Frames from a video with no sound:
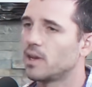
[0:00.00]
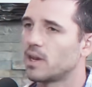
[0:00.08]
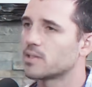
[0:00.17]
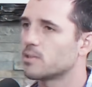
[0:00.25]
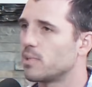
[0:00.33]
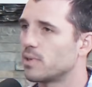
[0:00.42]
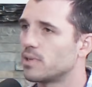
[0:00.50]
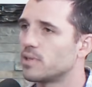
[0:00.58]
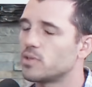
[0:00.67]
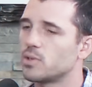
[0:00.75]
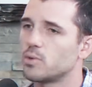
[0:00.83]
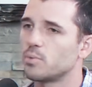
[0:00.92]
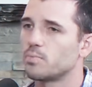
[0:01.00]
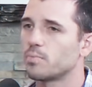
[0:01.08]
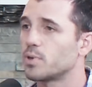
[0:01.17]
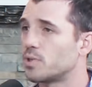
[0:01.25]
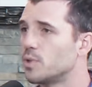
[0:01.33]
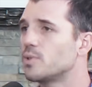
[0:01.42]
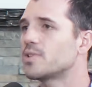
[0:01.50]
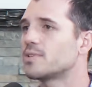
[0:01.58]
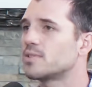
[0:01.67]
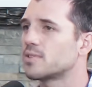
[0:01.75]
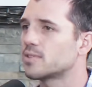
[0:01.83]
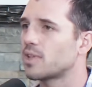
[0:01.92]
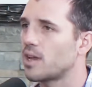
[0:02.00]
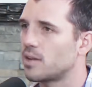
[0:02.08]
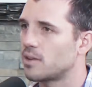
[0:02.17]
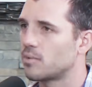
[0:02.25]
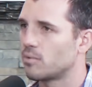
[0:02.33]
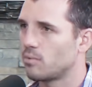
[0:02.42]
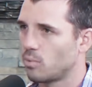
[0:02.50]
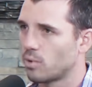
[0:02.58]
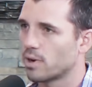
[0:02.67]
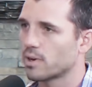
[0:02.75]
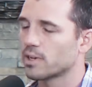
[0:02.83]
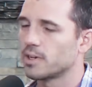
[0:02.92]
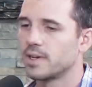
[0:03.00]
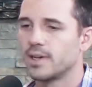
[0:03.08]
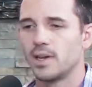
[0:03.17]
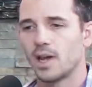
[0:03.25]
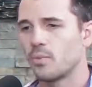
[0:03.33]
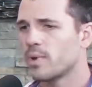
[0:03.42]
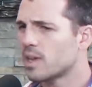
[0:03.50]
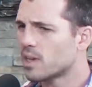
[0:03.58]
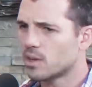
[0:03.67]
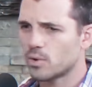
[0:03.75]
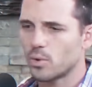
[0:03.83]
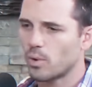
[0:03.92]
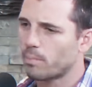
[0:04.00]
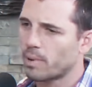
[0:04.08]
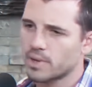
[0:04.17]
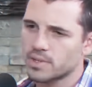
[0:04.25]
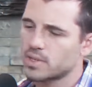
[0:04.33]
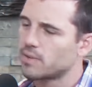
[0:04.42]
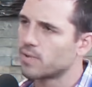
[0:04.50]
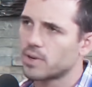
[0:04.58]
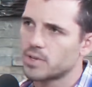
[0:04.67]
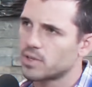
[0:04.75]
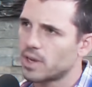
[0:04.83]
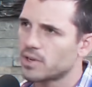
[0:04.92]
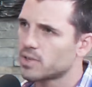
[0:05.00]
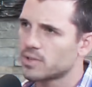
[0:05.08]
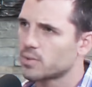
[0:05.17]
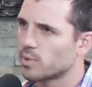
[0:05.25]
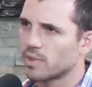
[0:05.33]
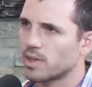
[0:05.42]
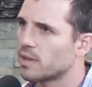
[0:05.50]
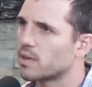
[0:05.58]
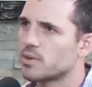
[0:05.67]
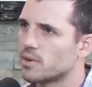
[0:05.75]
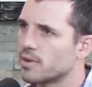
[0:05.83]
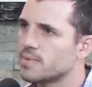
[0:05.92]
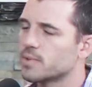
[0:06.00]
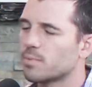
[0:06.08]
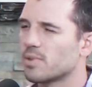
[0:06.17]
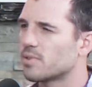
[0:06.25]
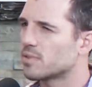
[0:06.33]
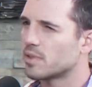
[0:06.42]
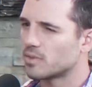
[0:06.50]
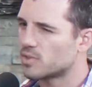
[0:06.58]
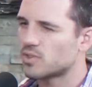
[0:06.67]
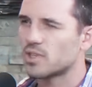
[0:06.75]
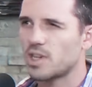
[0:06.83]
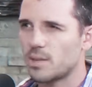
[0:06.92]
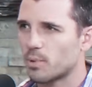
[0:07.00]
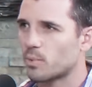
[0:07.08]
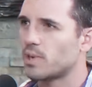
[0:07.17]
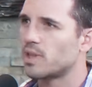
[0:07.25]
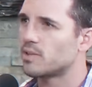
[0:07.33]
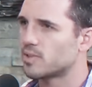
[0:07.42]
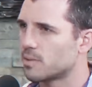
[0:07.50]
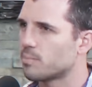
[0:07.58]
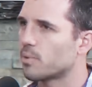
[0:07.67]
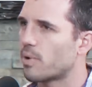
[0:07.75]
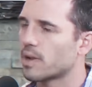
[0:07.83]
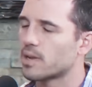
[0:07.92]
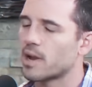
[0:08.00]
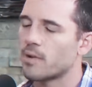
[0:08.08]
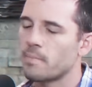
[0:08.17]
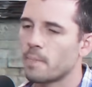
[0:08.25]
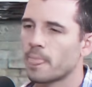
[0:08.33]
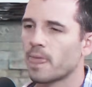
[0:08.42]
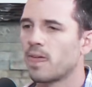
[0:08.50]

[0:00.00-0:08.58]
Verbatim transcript: and its ability to produce and sustain work. And we can get into a bunch of differentiations within endurance, but just to keep it really simple right now,